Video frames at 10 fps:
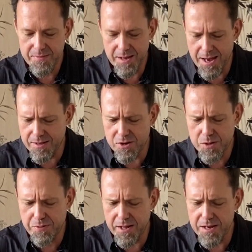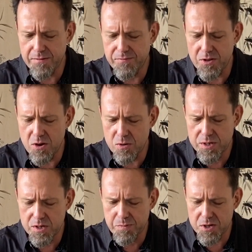And there's plenty of nose,
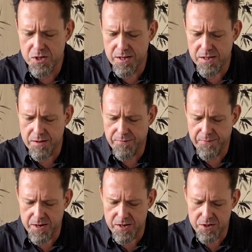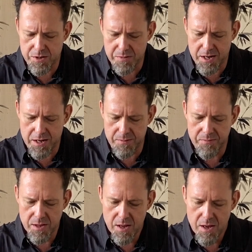especially in the finish. I'm getting
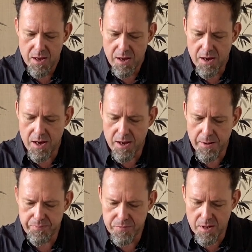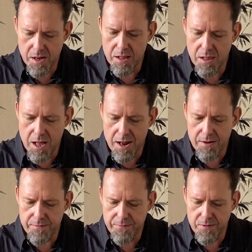a lot
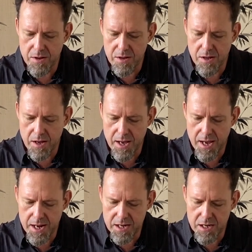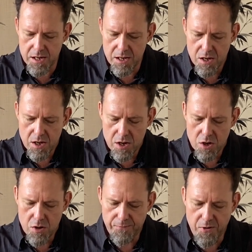of a heady,
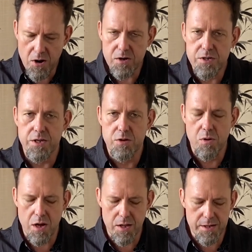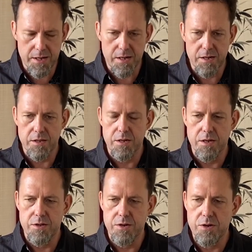foresty quality
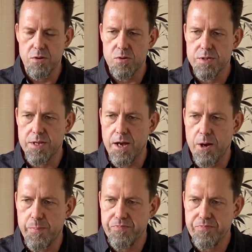in the nose now.